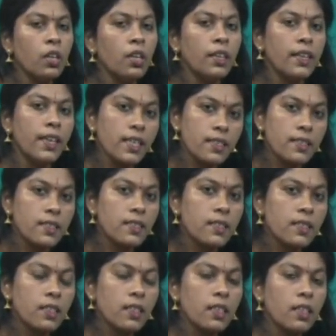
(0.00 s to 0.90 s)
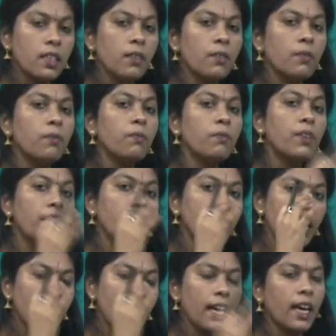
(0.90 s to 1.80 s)
yes,
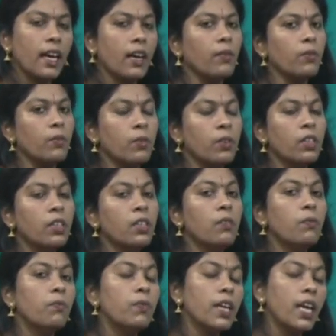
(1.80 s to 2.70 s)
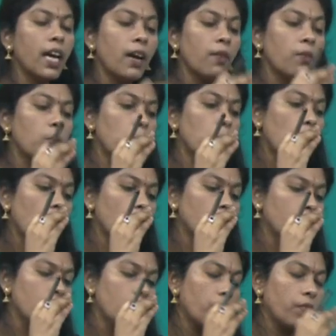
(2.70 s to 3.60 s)
we have
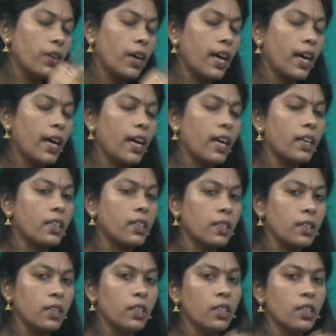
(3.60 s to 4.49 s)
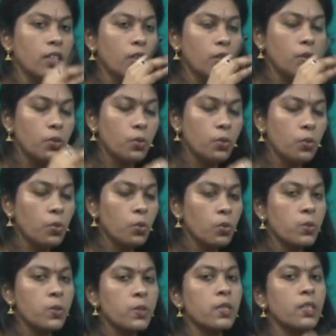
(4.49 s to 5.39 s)
lot of act,
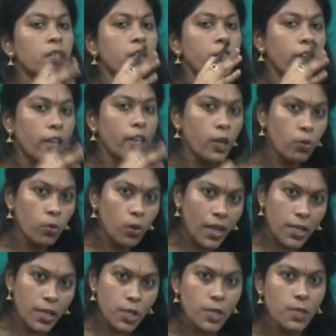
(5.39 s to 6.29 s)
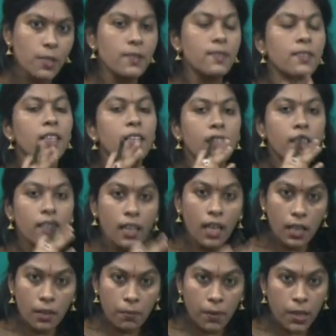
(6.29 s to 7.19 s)
rules, regulations,
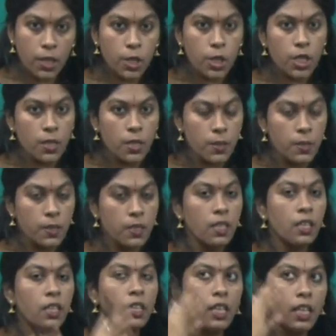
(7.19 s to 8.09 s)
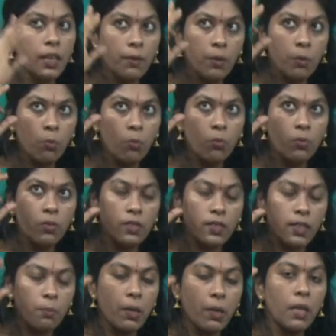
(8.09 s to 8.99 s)
conventions, even
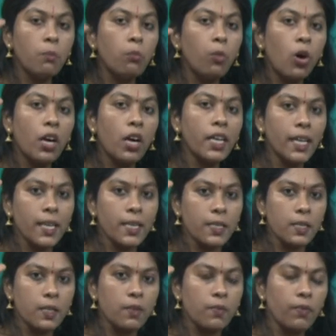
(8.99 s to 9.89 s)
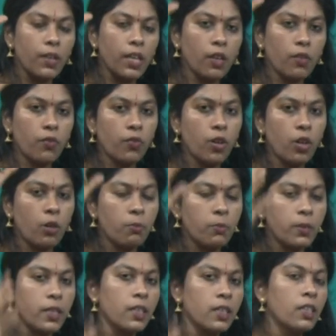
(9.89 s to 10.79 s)
separate bodies we have
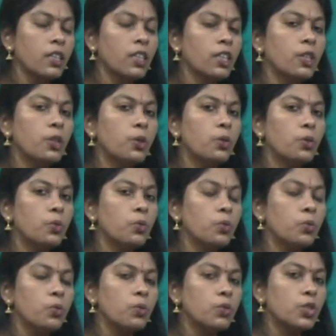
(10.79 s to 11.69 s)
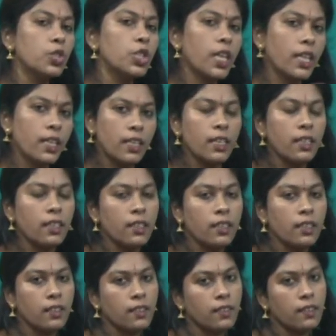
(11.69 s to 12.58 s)
formed to check
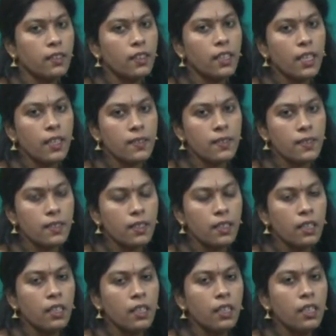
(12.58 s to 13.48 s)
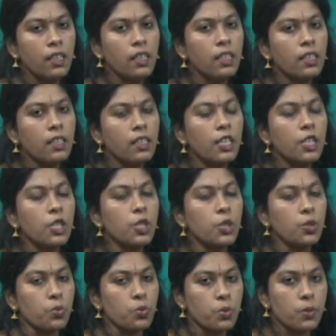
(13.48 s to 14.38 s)
these
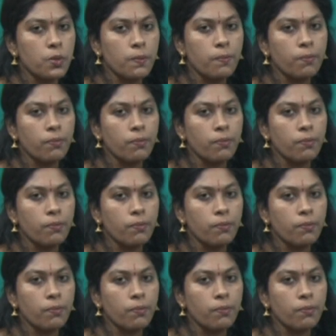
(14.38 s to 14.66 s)
issues,